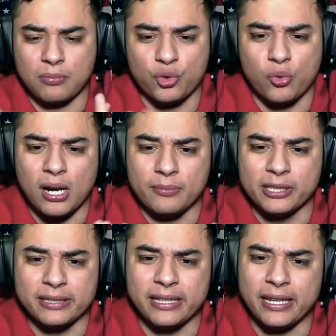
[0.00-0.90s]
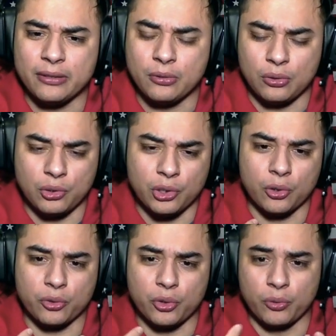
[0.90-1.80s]
drama that
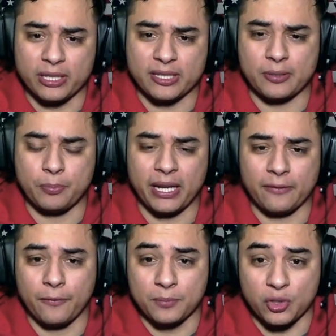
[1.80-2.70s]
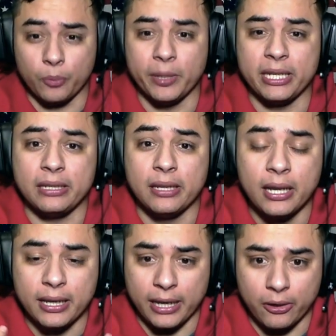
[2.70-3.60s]
you would expect from so many
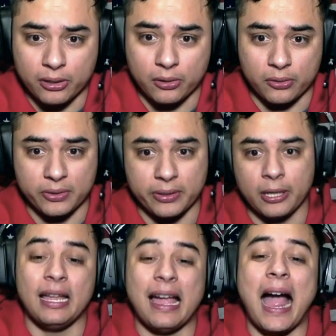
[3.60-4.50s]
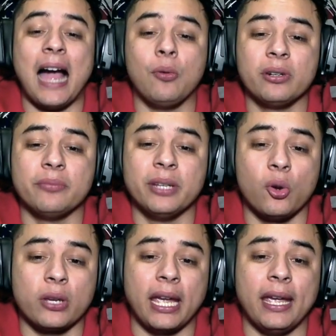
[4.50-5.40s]
characters. I would have been
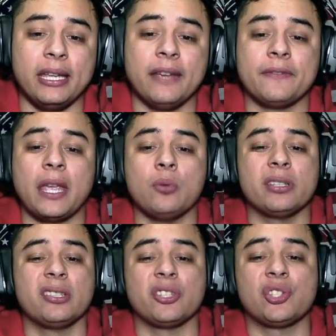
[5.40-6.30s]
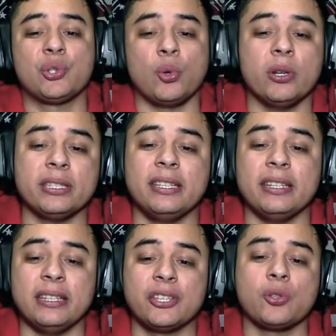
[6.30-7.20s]
okay if they would have just shortened the
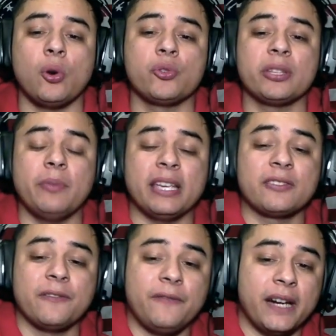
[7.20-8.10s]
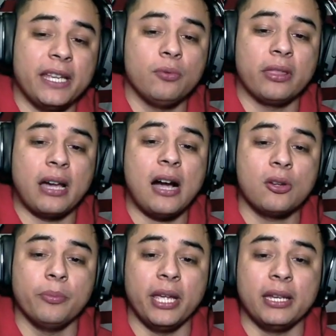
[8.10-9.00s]
initial Ocean Master fight with
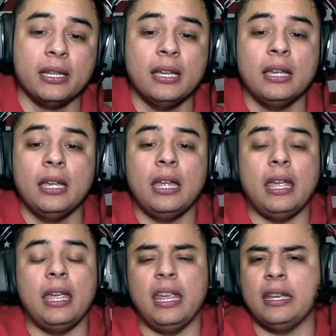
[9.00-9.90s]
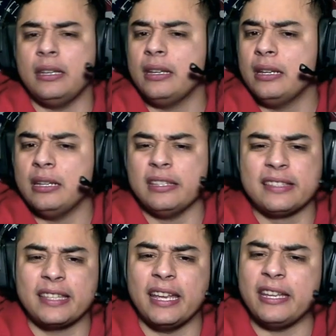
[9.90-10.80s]
Aquaman, and
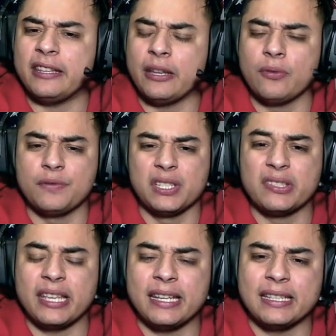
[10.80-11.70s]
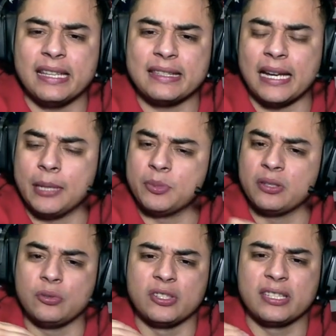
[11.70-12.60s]
Instead, they would have just taken that time
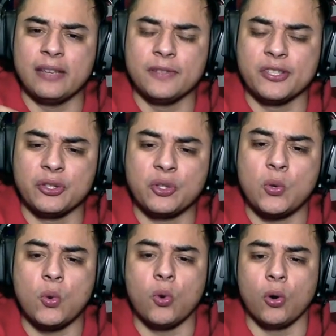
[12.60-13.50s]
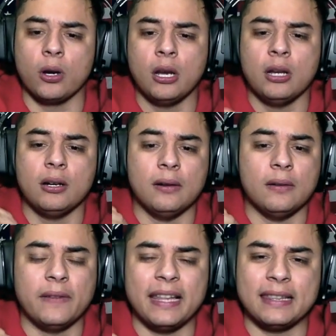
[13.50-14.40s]
to just give us a tour
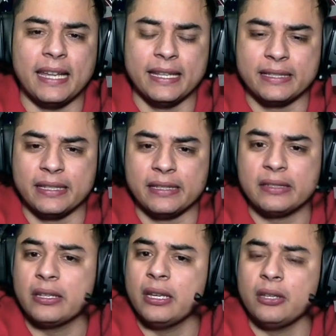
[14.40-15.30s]
of Atlantis,